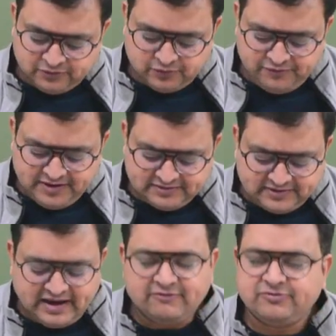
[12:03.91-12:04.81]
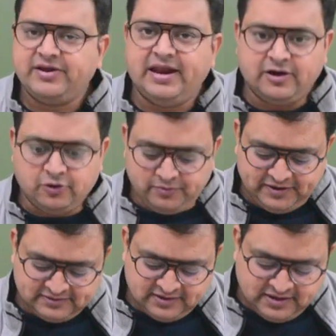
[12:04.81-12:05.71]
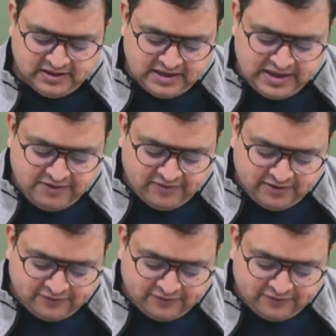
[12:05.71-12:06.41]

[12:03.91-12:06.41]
So we still have 3 lakh rupees. Even